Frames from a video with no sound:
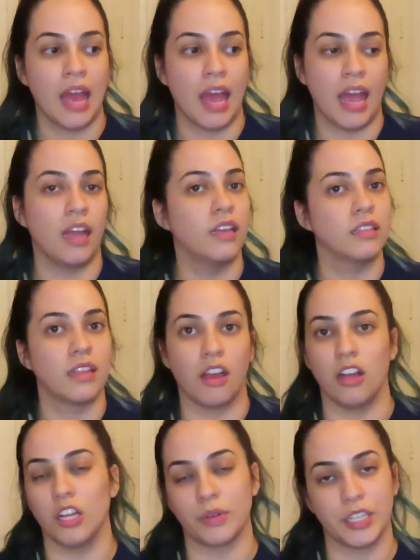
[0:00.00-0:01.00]
And they
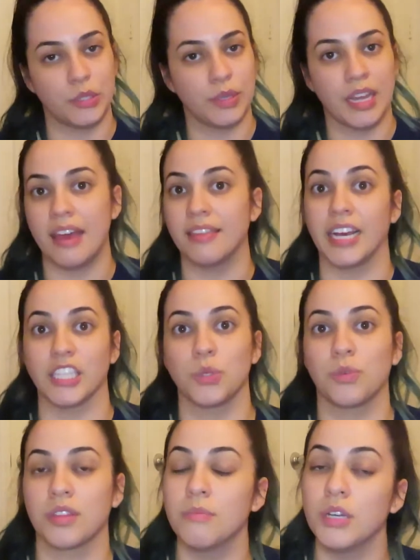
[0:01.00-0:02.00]
all agree to it, and that's
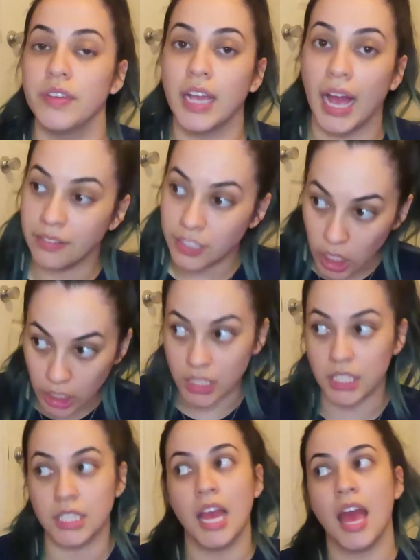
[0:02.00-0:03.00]
where the movie kind of
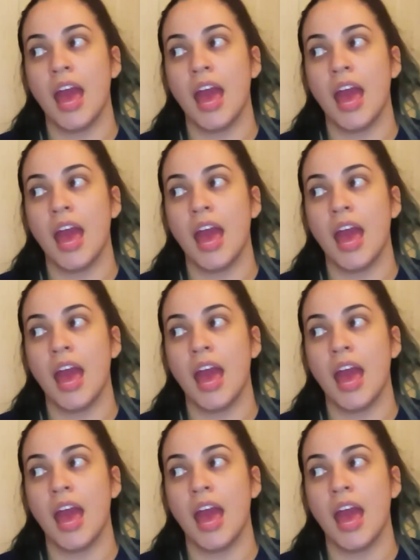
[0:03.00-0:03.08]
starts.